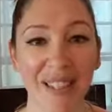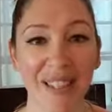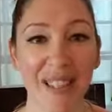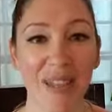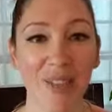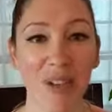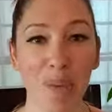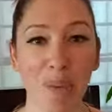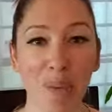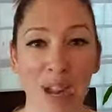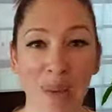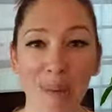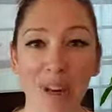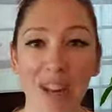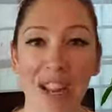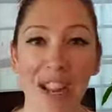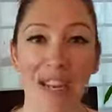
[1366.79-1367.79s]
If your
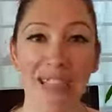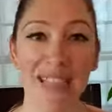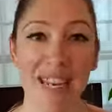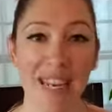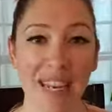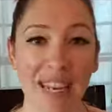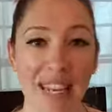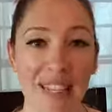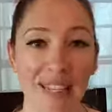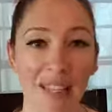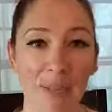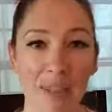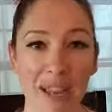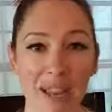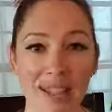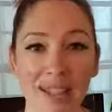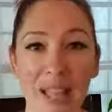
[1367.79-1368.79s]
primary identity is to
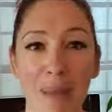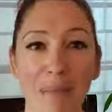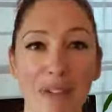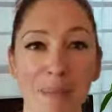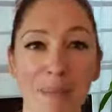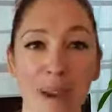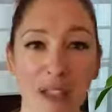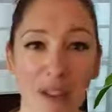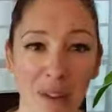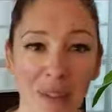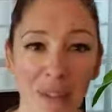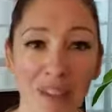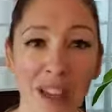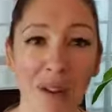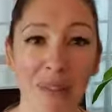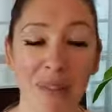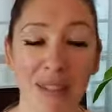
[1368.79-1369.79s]
be accepted by your
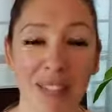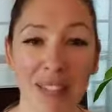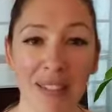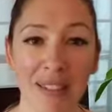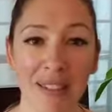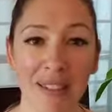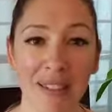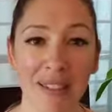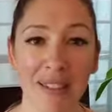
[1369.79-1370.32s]
family,